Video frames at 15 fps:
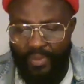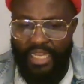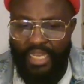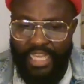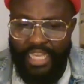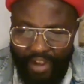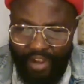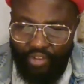
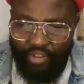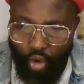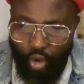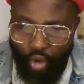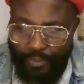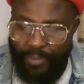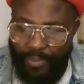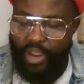He have told you
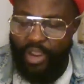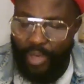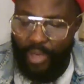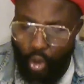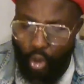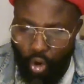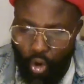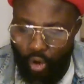people,
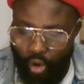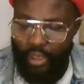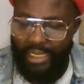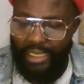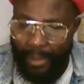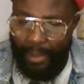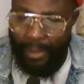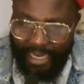Emilokon,
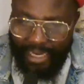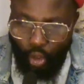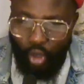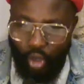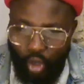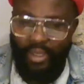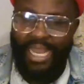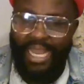now my turn.